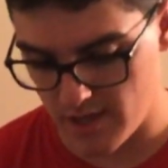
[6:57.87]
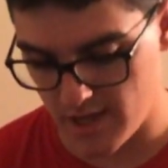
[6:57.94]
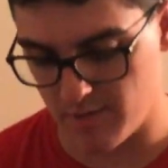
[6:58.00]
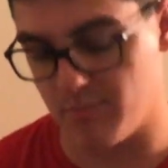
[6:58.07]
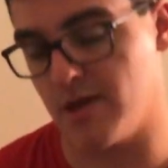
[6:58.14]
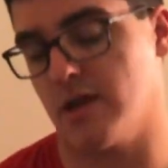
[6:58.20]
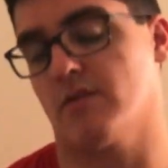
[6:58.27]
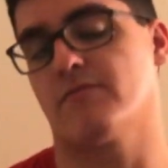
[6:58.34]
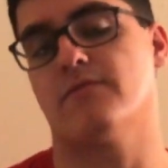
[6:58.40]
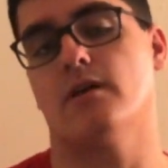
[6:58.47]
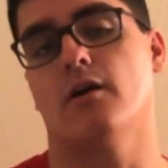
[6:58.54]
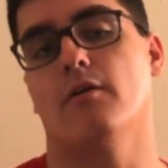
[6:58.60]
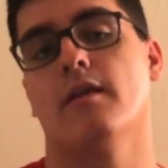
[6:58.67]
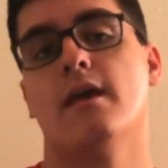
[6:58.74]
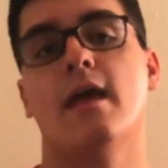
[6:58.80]
and ping your
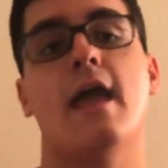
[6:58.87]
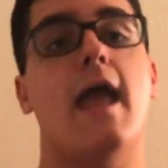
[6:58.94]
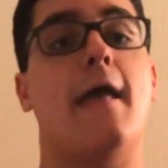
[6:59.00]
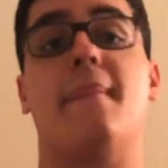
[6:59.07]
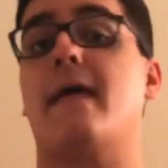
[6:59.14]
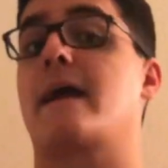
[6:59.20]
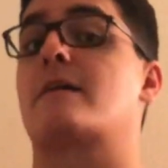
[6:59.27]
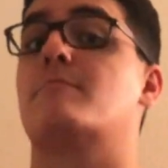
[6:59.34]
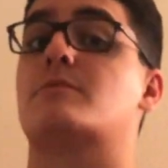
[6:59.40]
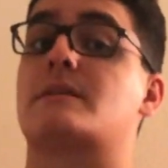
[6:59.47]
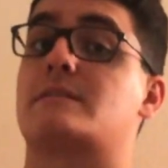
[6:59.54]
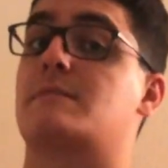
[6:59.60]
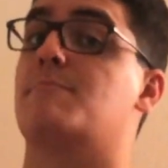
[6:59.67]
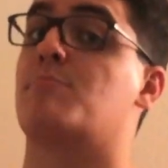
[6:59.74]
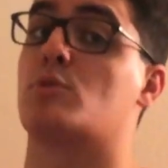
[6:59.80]
phone, and that
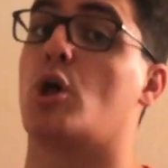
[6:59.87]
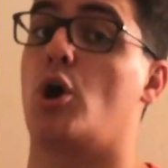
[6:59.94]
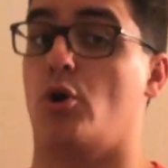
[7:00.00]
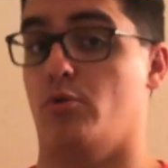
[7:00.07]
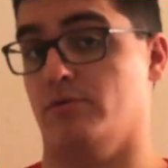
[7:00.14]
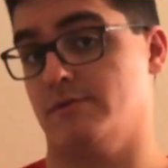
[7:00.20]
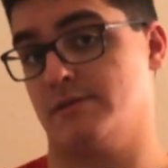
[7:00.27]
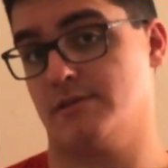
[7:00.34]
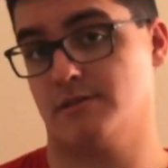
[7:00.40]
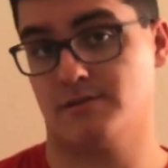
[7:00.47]
completely blows.